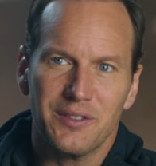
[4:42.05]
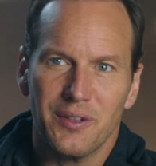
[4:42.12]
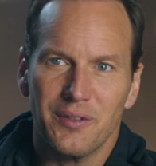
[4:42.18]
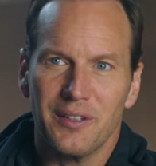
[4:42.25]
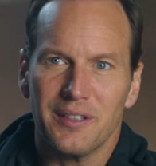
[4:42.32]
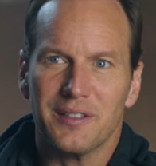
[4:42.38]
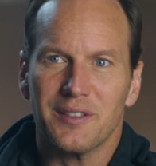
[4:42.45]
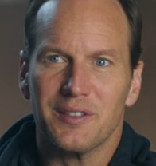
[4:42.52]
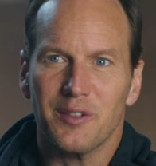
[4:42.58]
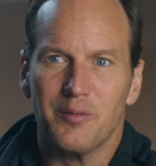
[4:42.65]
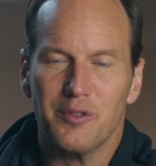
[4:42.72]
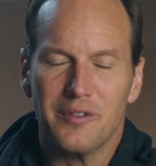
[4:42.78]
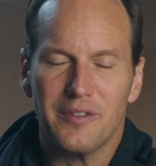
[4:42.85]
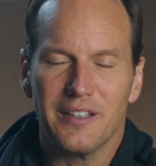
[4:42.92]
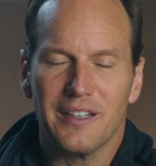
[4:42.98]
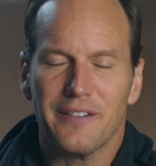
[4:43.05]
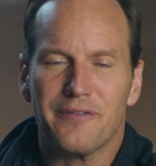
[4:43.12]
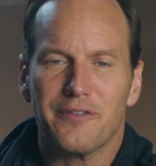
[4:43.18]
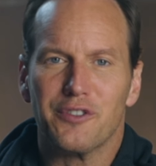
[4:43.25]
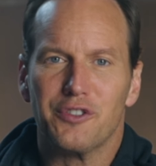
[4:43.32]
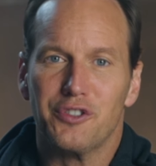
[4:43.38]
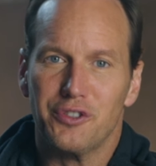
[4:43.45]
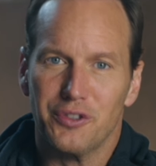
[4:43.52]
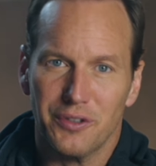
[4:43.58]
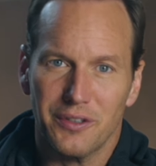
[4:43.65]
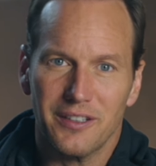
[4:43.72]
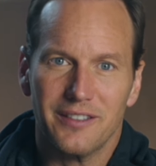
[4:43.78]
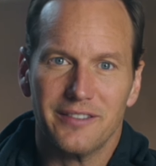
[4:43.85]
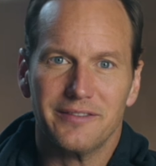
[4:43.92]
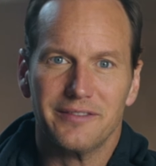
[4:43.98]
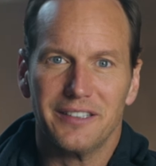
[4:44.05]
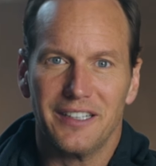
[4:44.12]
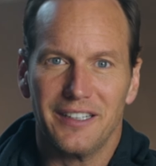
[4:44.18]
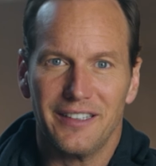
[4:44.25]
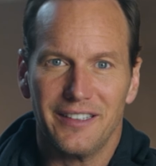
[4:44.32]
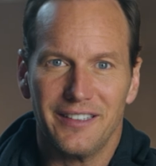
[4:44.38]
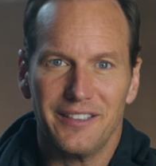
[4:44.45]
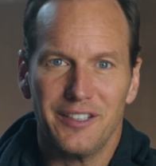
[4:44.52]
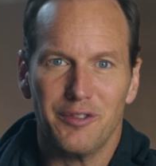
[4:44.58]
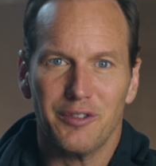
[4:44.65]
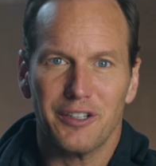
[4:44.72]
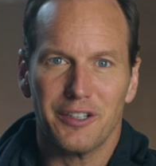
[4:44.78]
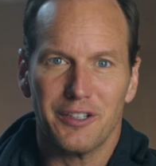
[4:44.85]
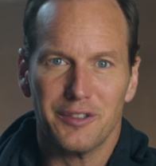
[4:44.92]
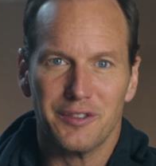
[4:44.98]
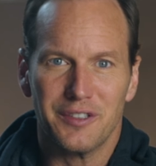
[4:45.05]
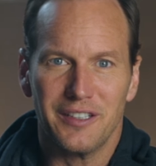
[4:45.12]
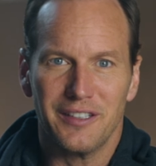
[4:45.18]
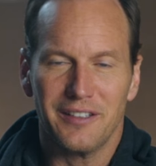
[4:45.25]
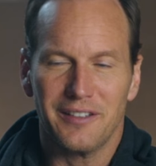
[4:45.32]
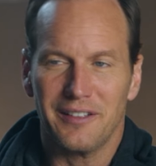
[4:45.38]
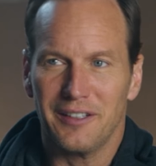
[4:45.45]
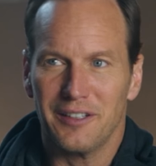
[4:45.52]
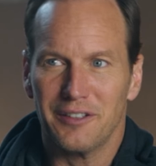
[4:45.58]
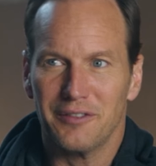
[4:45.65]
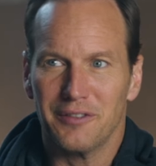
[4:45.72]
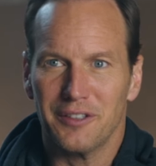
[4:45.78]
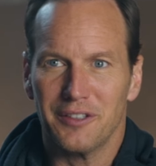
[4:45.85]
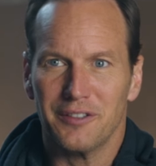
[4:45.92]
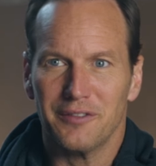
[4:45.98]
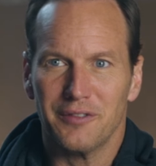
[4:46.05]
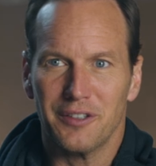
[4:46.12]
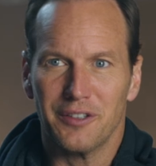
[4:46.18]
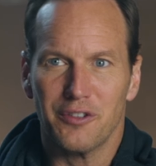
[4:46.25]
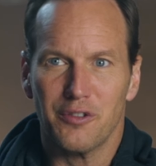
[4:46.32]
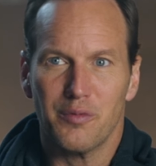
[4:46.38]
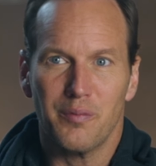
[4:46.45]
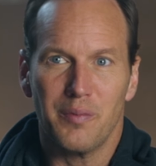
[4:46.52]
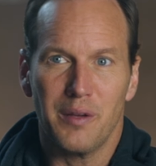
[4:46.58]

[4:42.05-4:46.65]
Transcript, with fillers: So this is a movie that for sure you want to go see in a theater with a group of